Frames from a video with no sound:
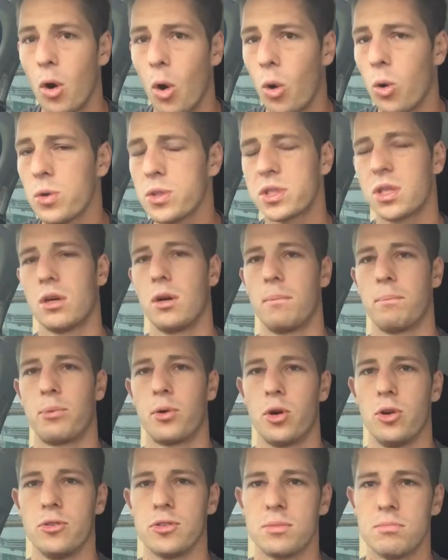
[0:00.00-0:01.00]
also
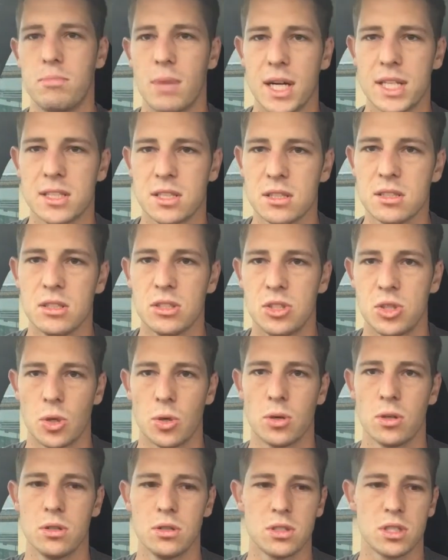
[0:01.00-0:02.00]
improves muscle
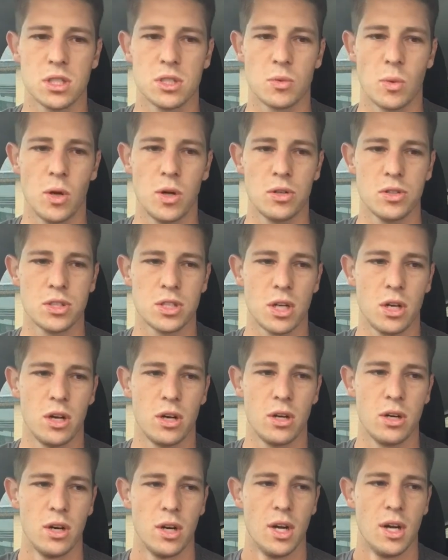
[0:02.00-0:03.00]
endurance as well.
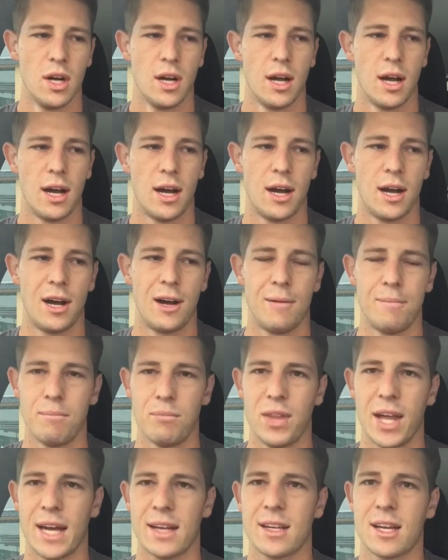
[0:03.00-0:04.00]
So
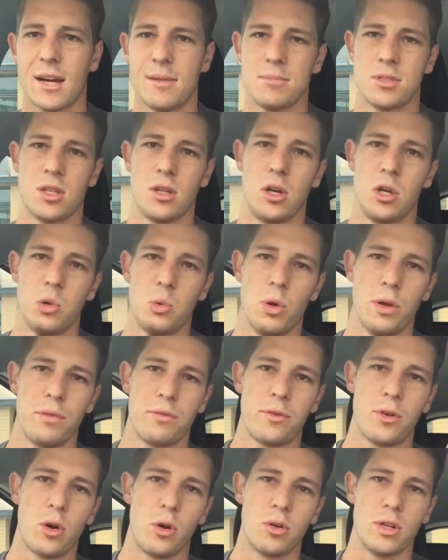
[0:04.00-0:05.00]
that comes along
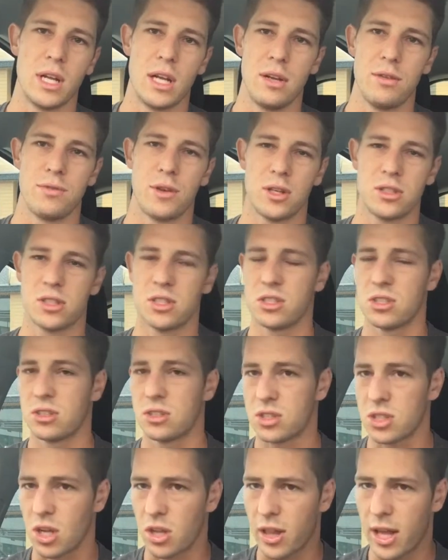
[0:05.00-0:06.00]
with cognitive function,
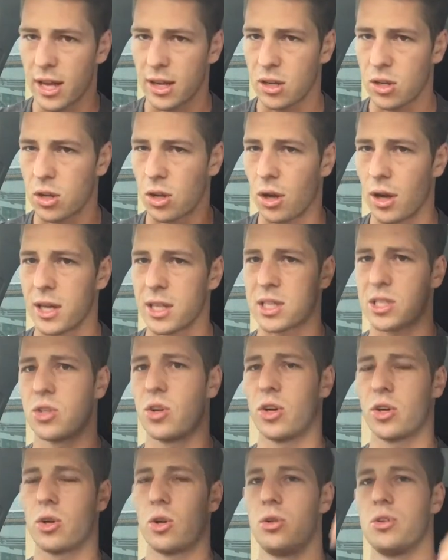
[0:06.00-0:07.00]
so that
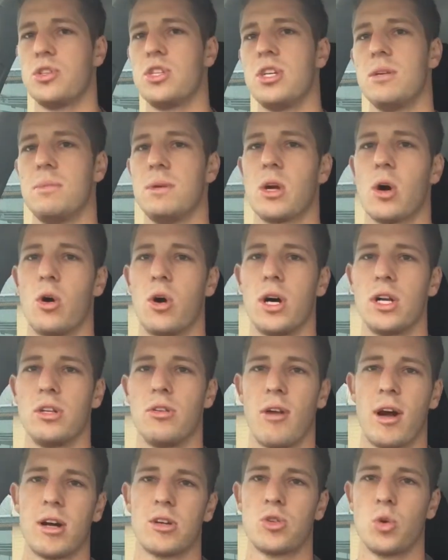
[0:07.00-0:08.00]
psychology behind
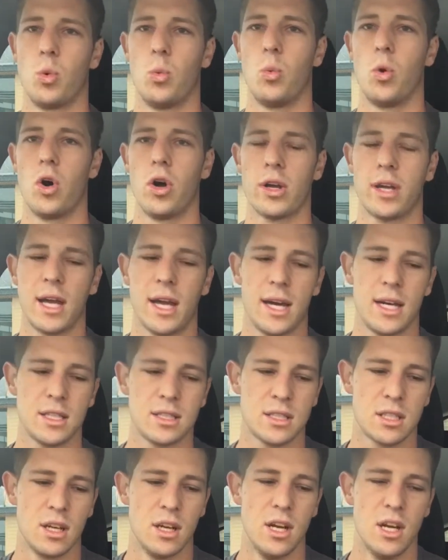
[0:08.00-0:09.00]
your actual
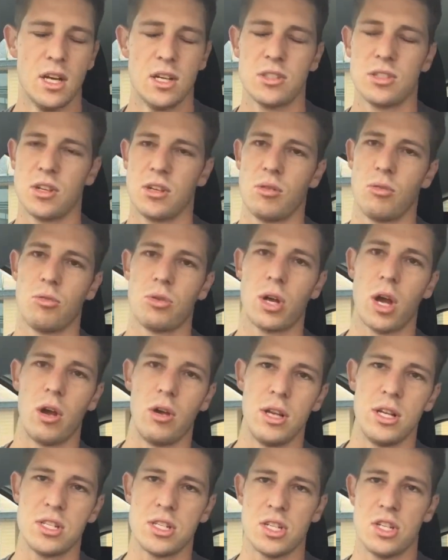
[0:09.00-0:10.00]
workouts. So you'll go
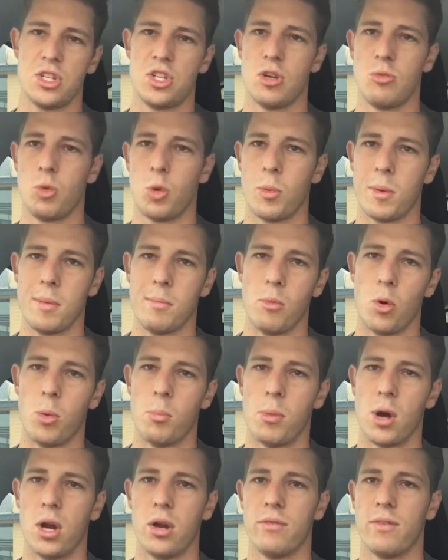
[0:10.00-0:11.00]
into the gym, you'll be more
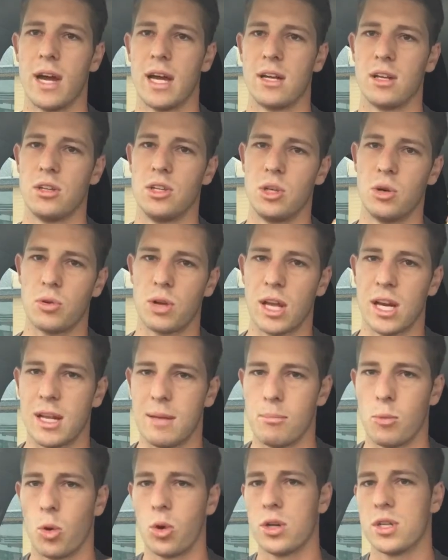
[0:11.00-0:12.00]
motivated, you'll get
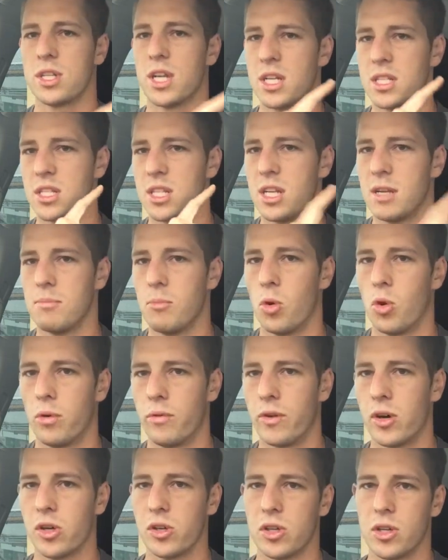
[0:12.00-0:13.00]
in more intensity, more
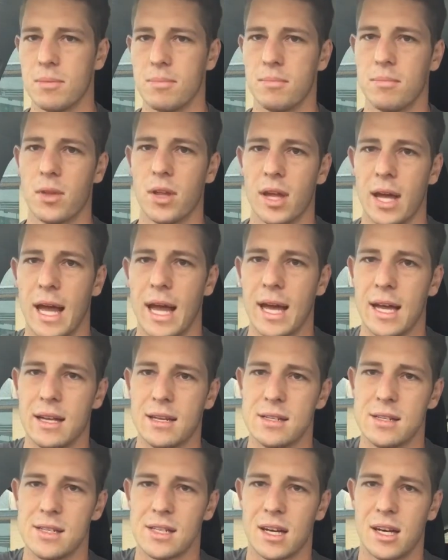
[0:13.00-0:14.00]
volume.
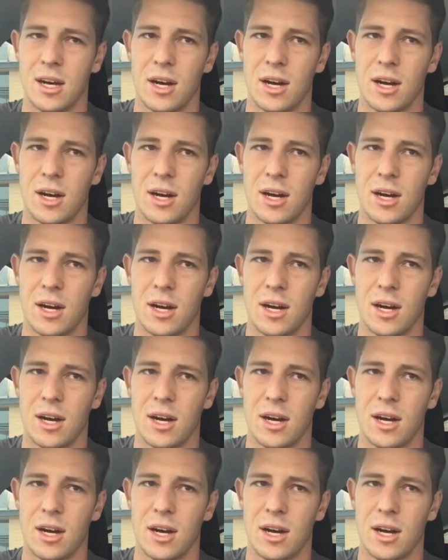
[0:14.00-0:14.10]
And